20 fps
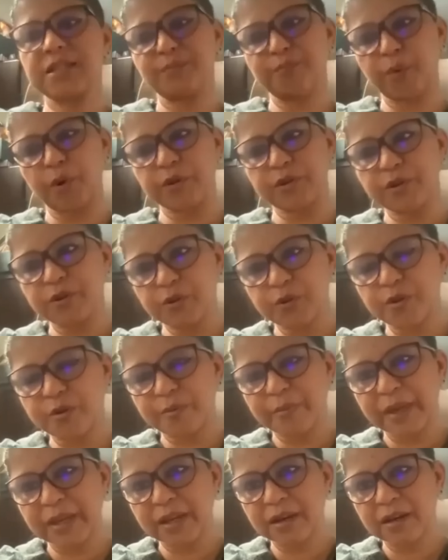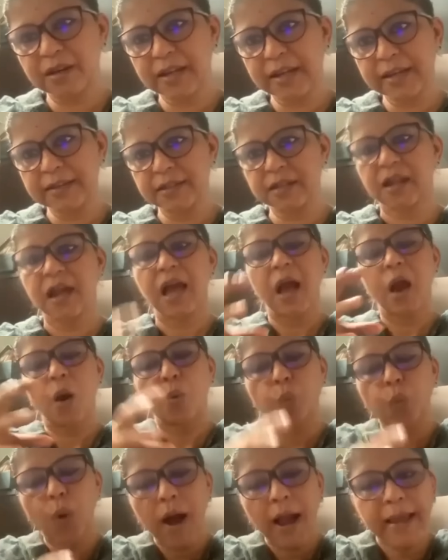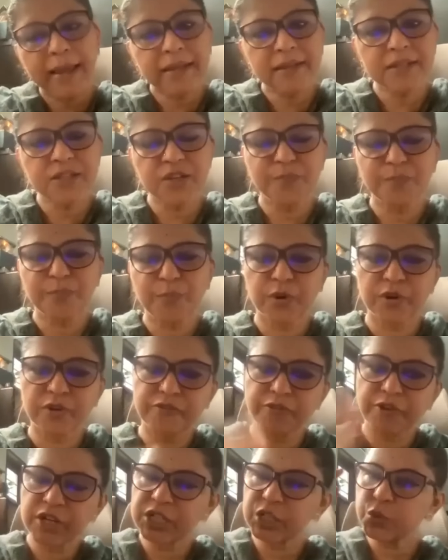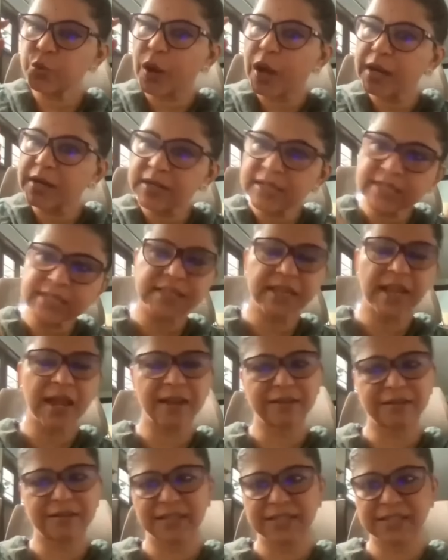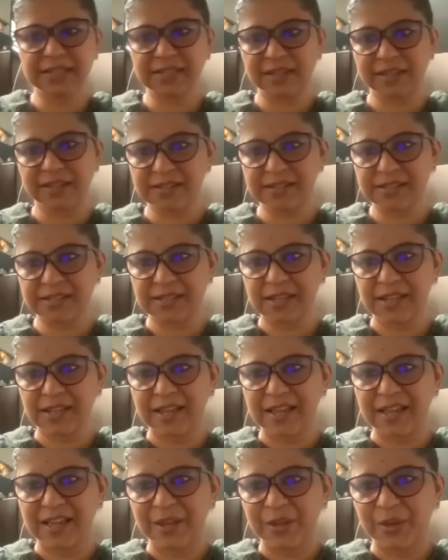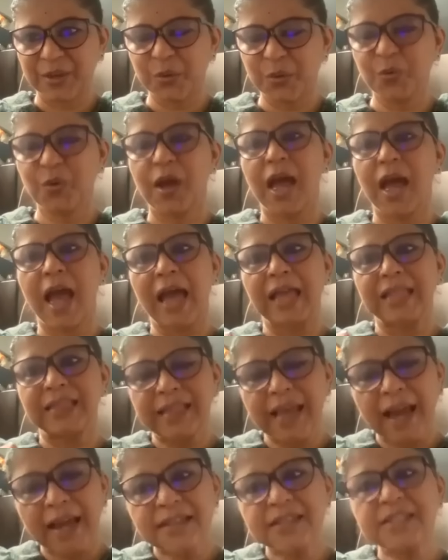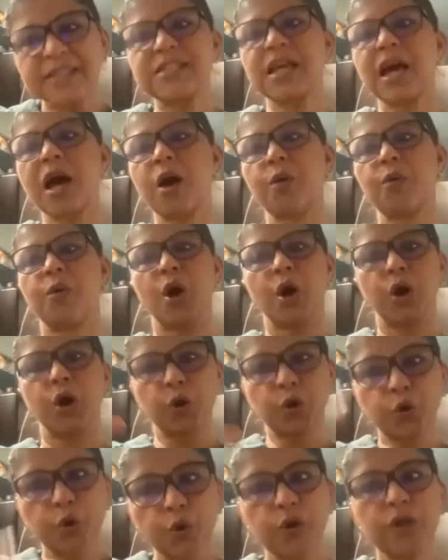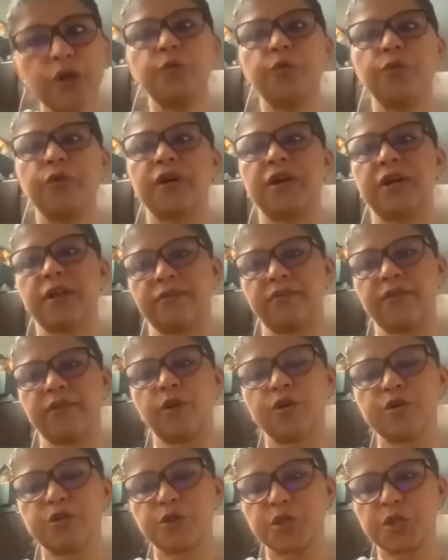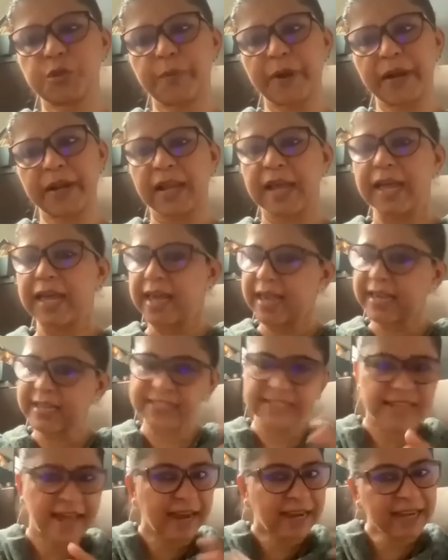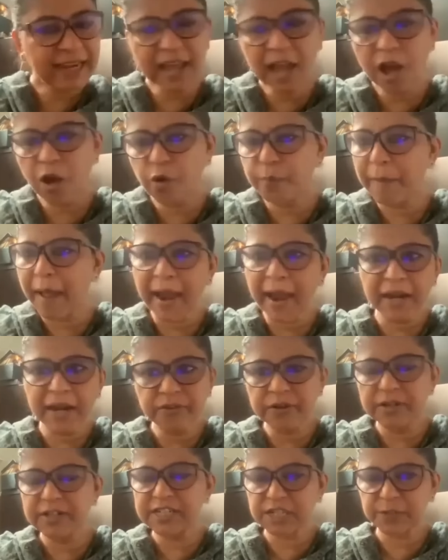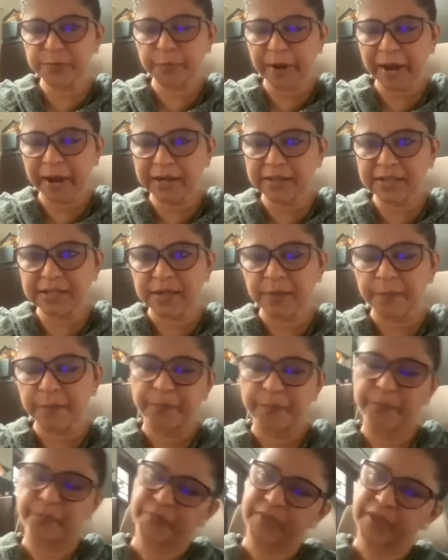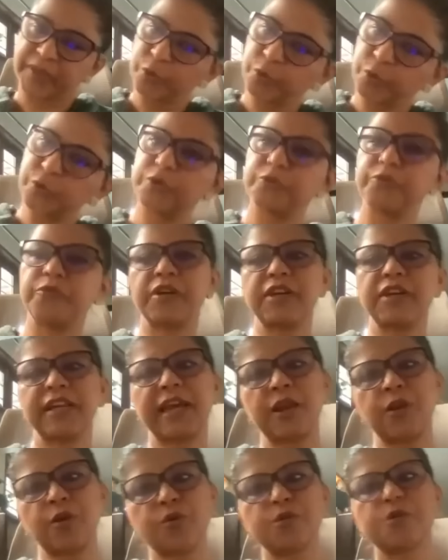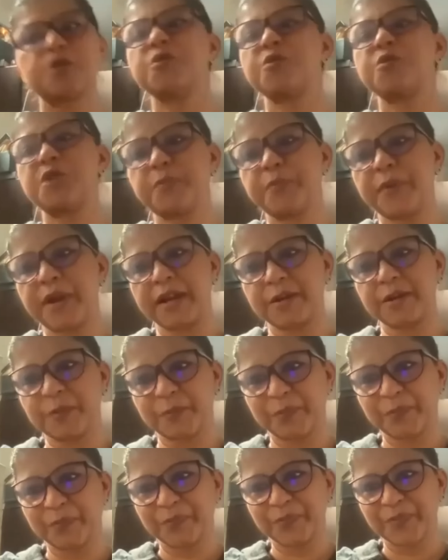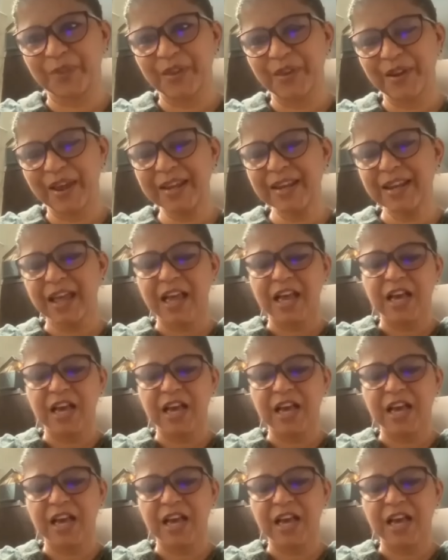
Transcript: important to remain connected, why it is important for us to understand these things, you know, and that is how good word will also spread. Exactly how bad word spreads, good word can also spread, right?